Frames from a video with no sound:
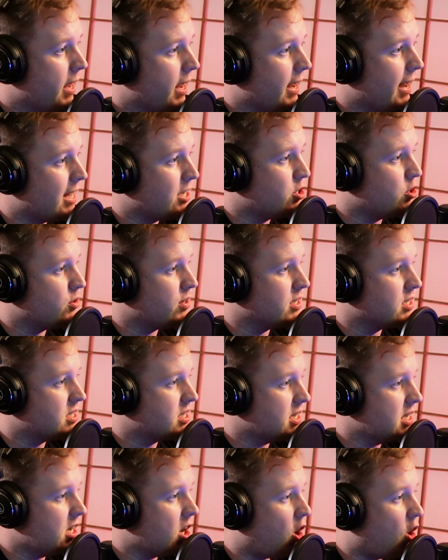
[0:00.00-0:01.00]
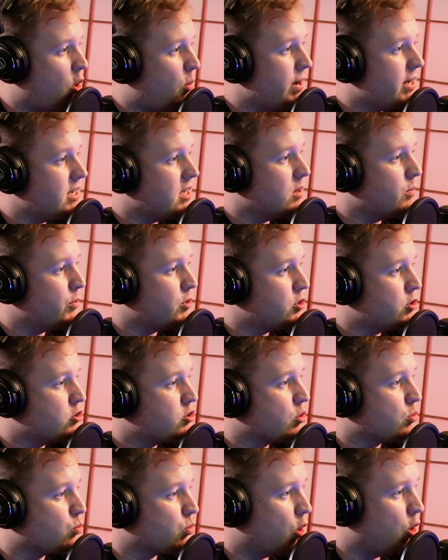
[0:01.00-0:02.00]
And as you can see, all we did was
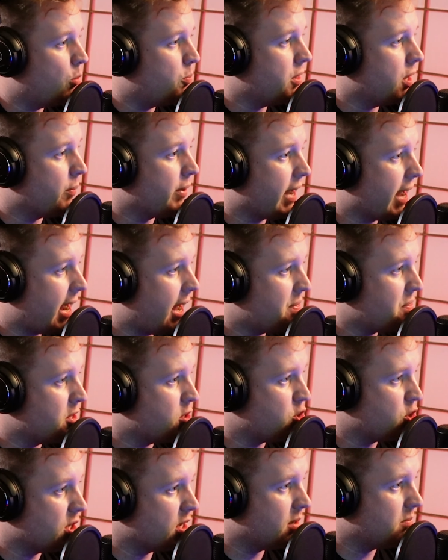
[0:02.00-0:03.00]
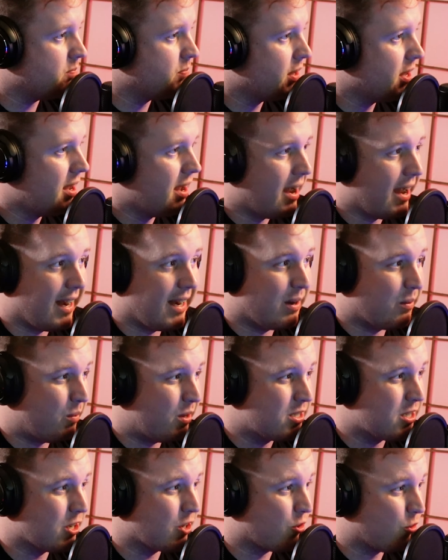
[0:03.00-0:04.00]
use a rope that we had in the gym. And it
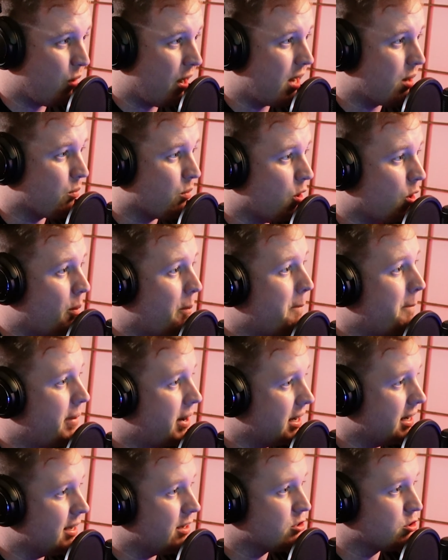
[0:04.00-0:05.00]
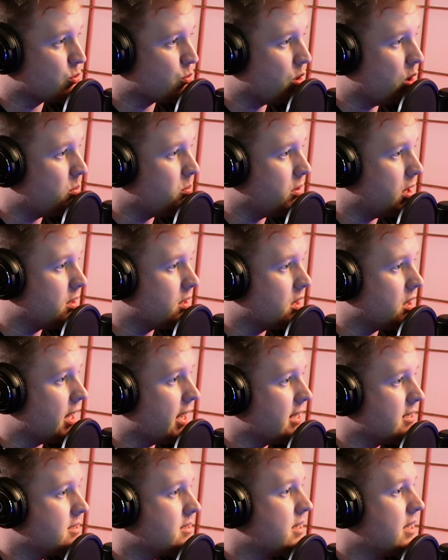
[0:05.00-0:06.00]
wasn't a great rope, but it was a rope
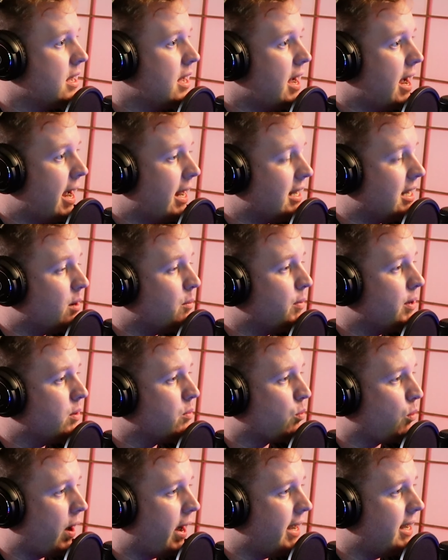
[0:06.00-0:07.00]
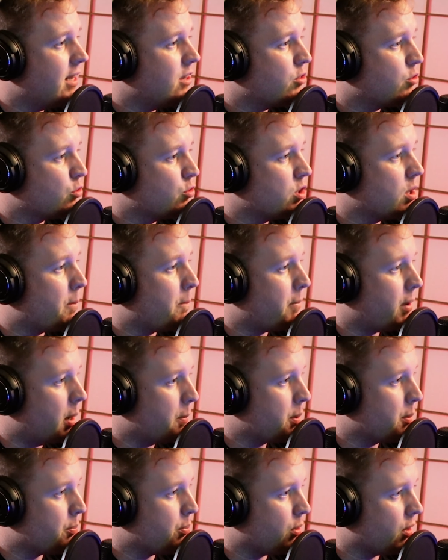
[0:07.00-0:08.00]
nonetheless. And then we ran it through the
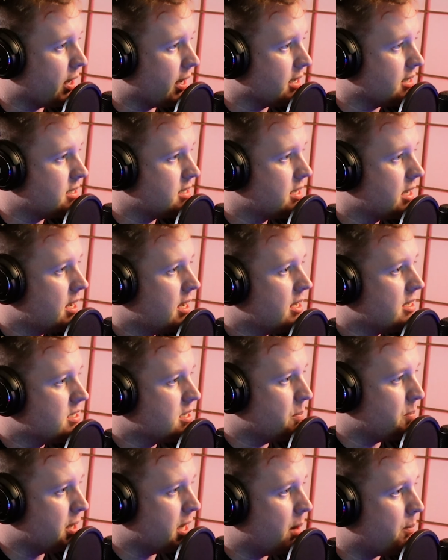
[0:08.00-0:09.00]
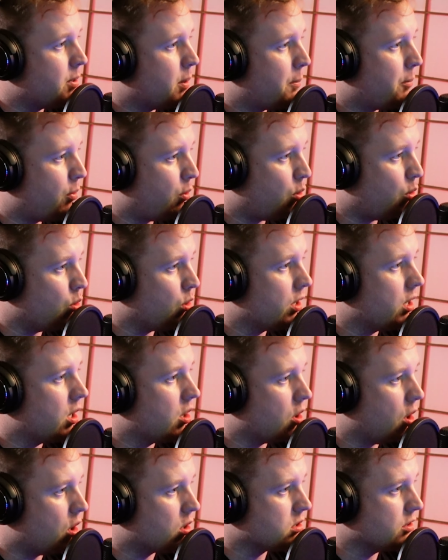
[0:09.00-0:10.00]
bumper plates to be able to pull it
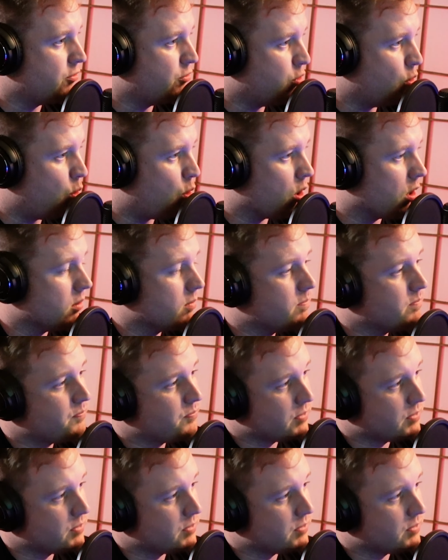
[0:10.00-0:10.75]
along the floor.